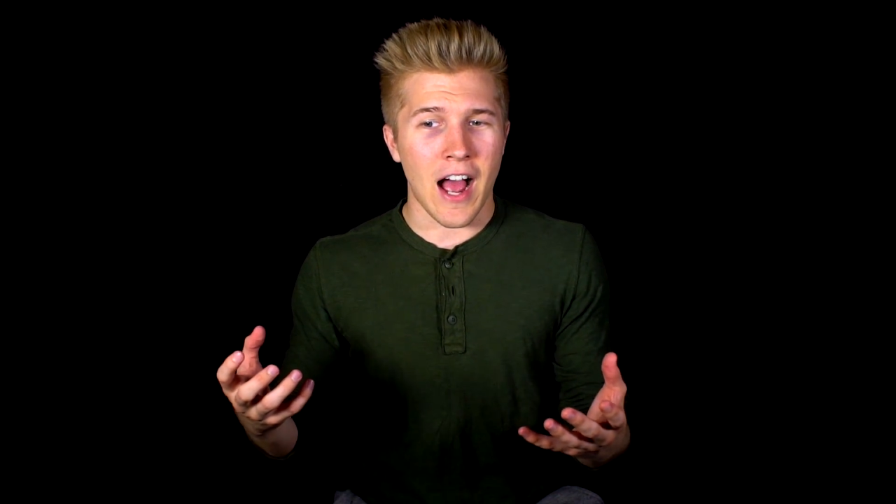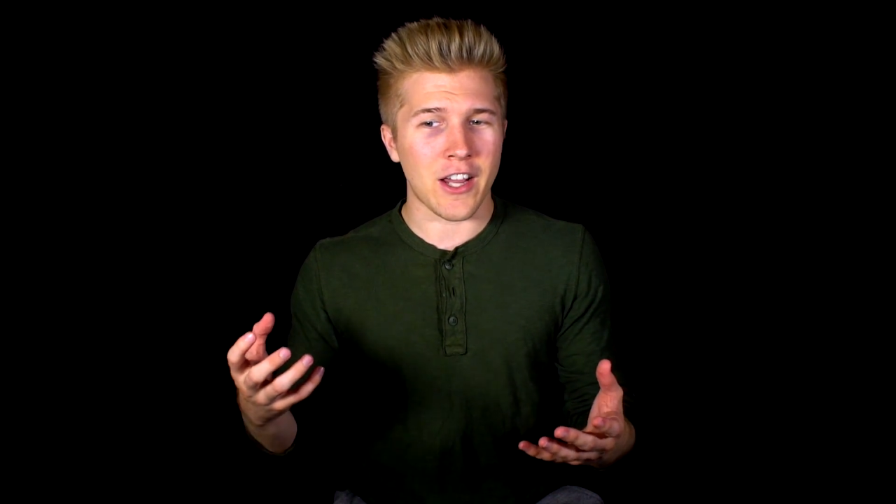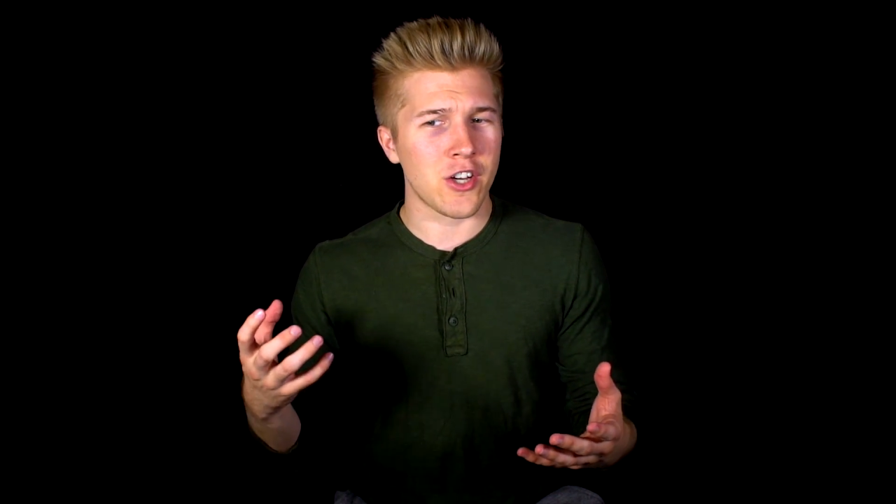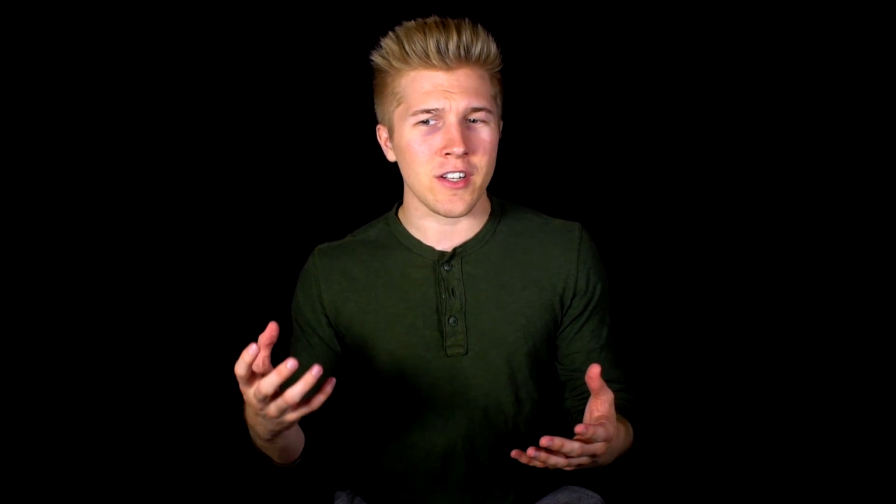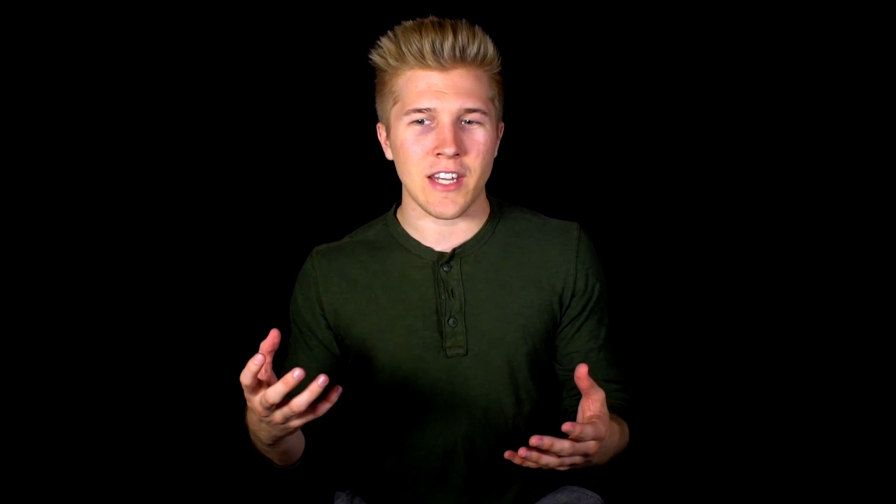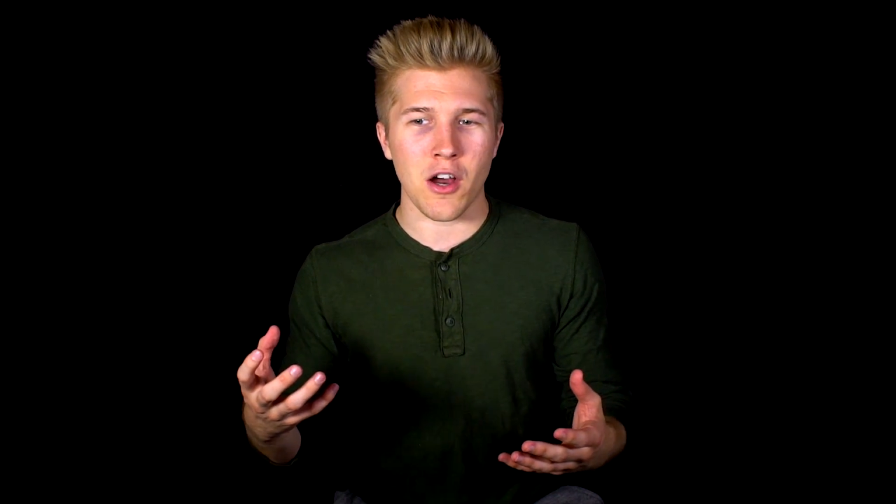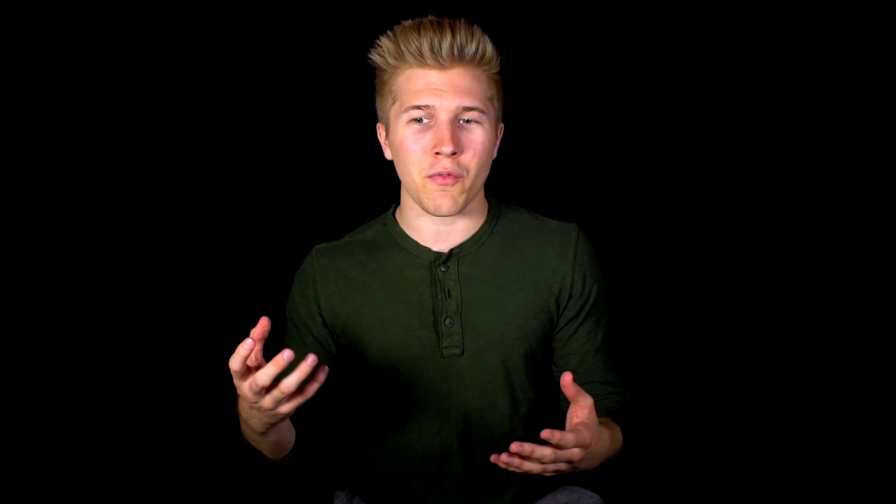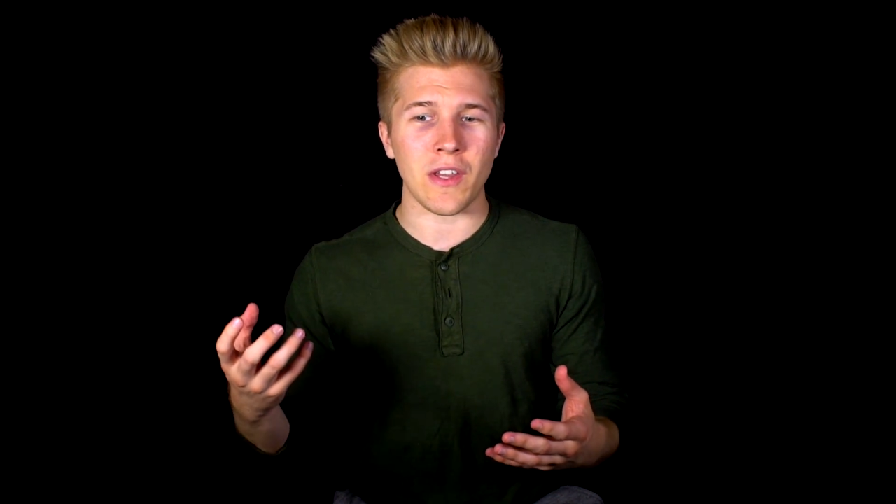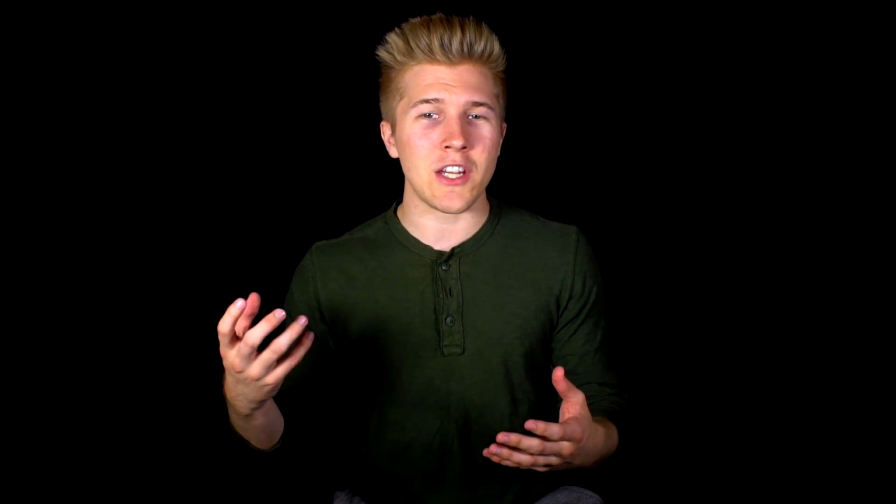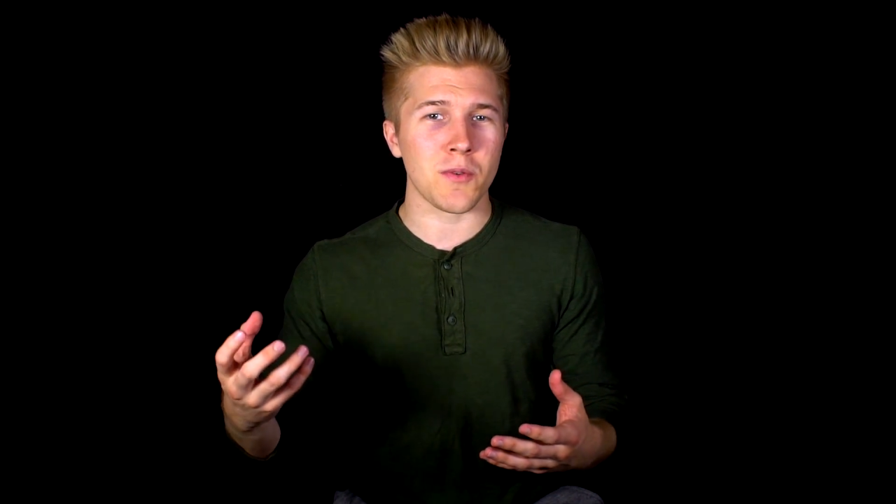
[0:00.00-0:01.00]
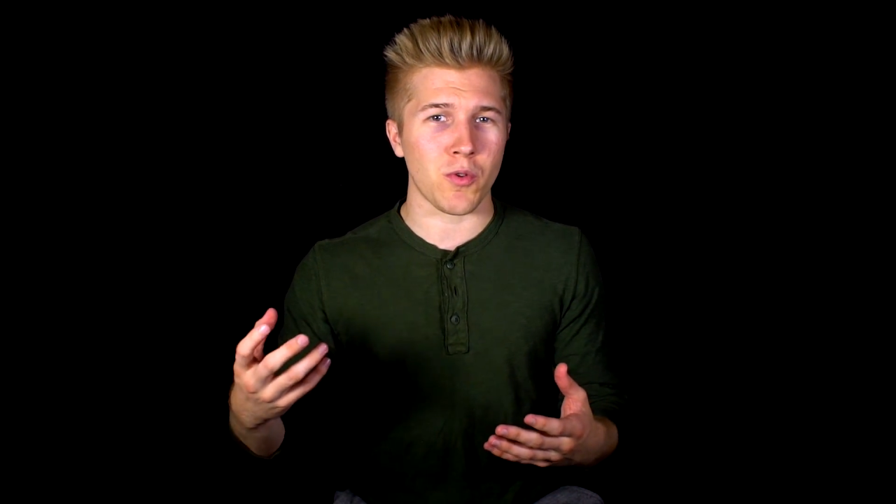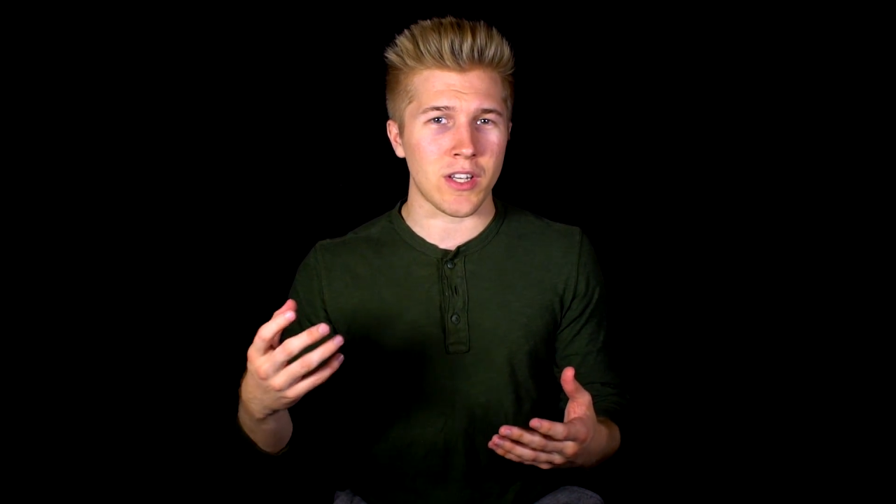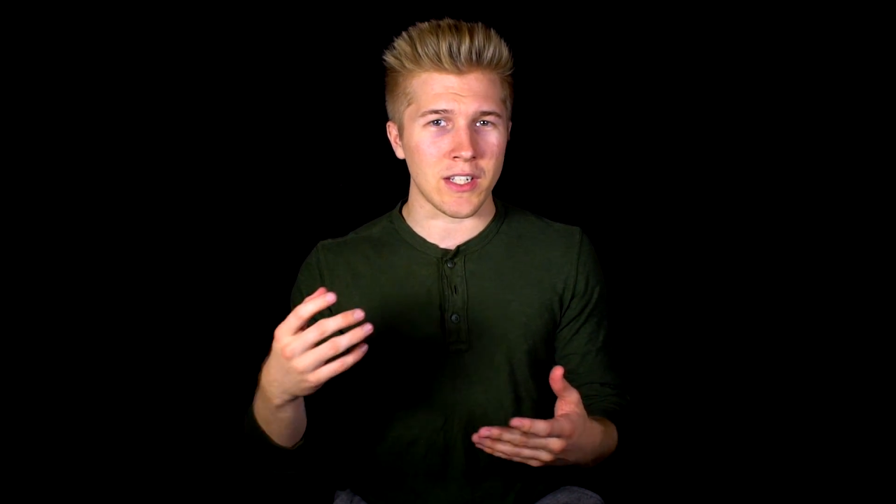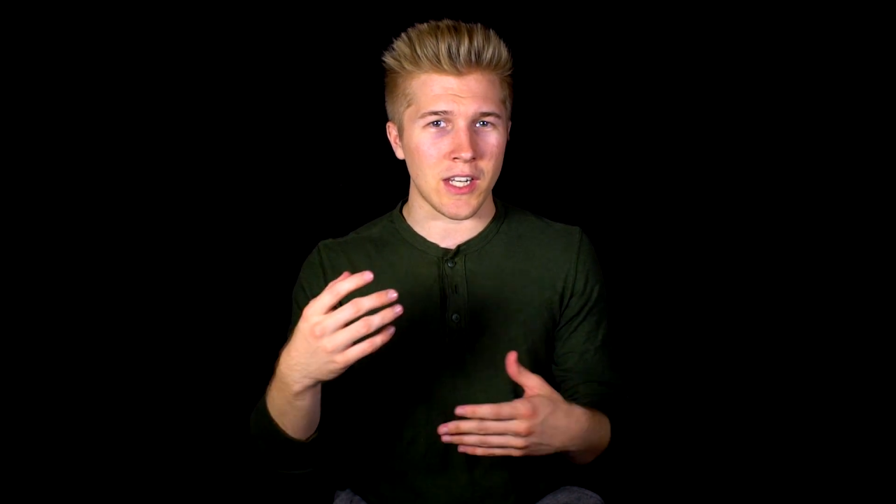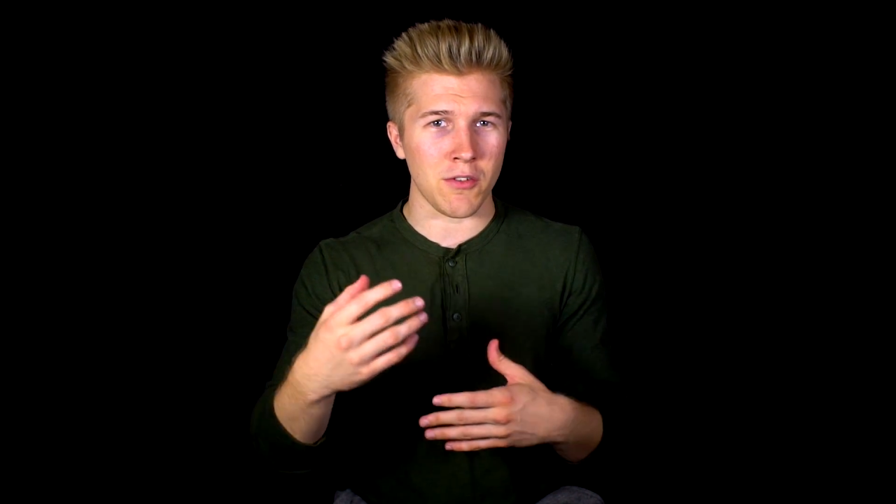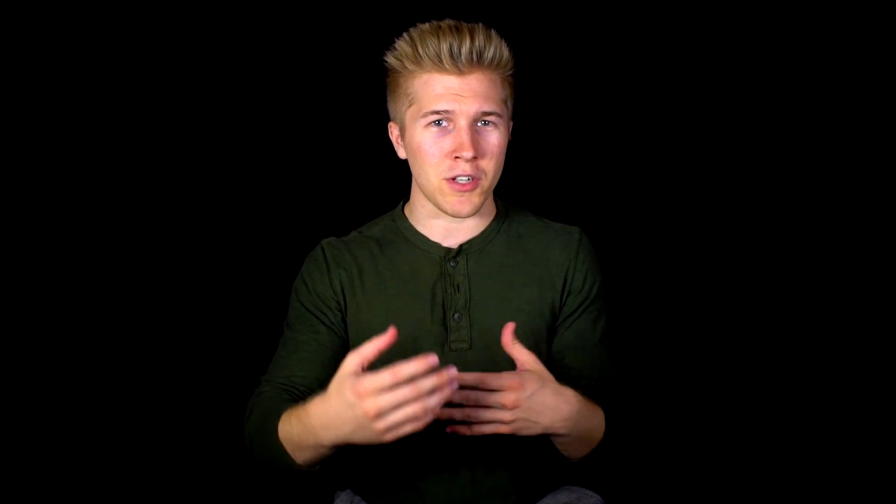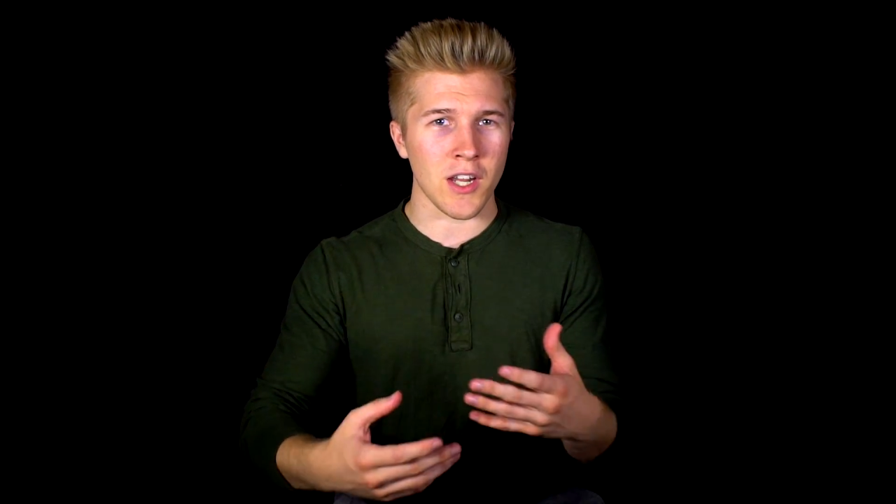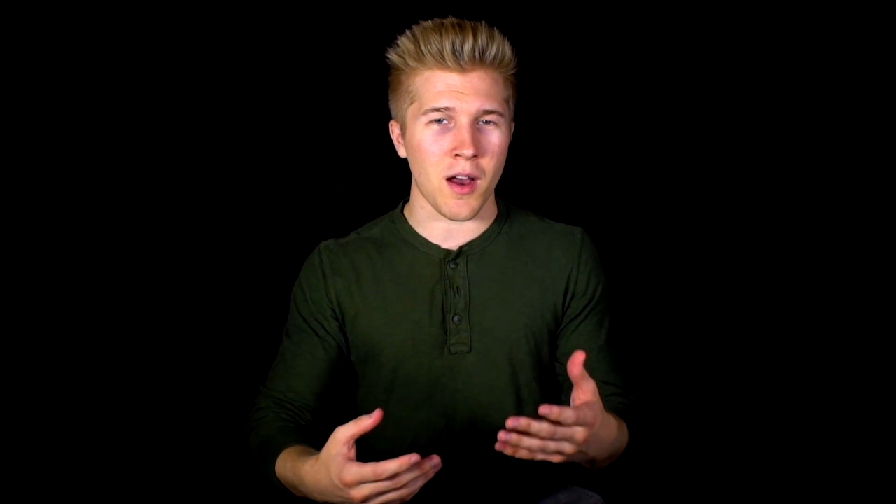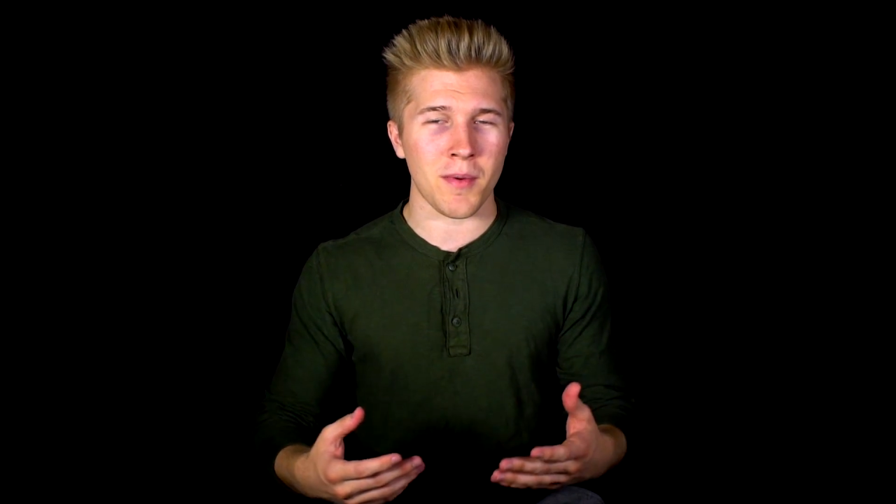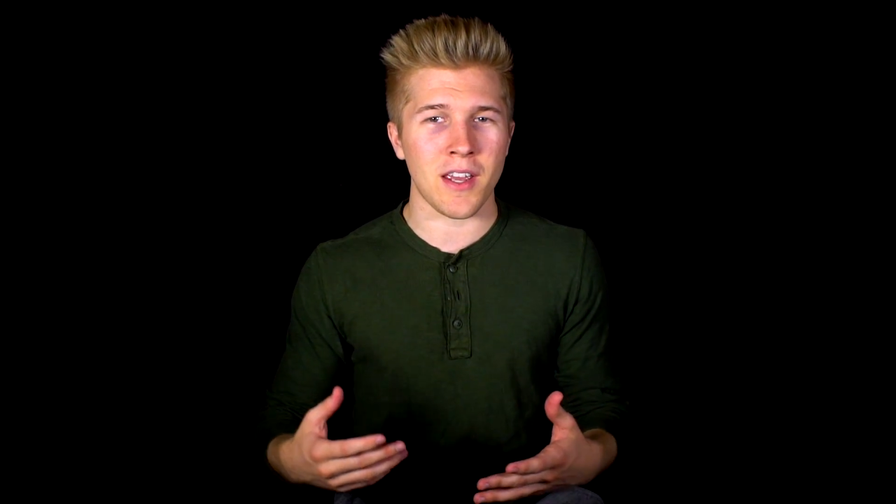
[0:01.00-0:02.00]
I couldn't tell if Egypt would continue to
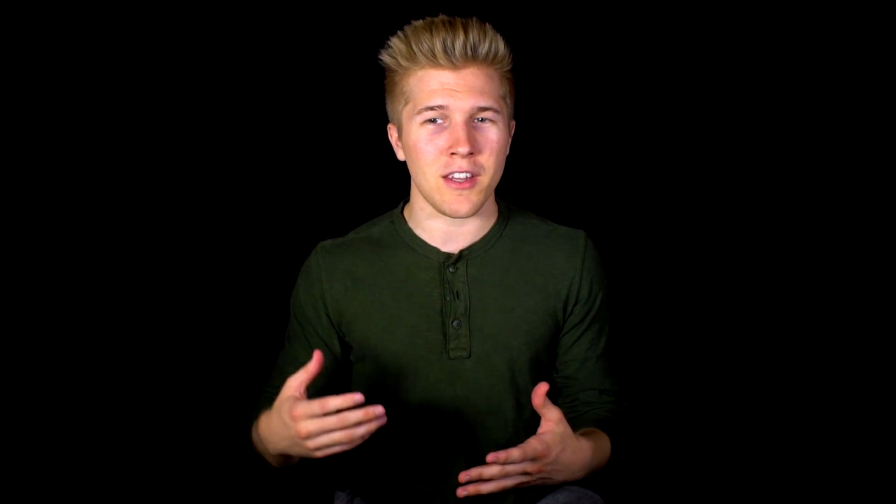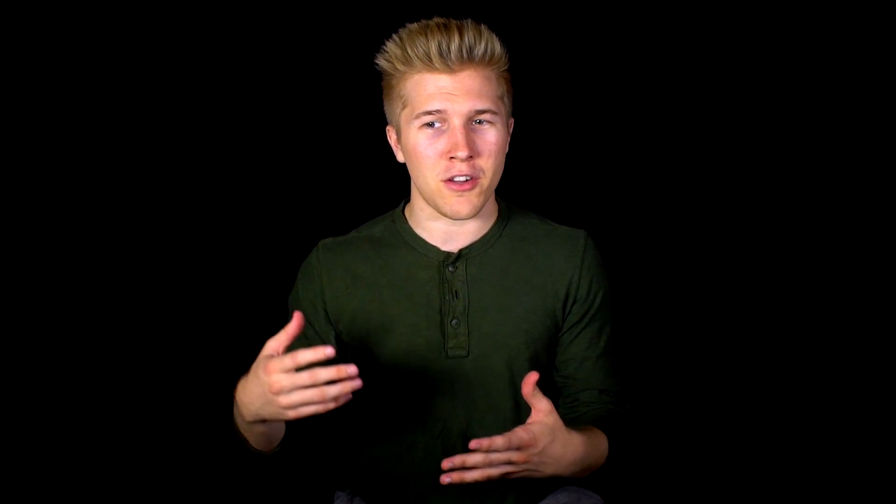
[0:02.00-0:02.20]
dominate,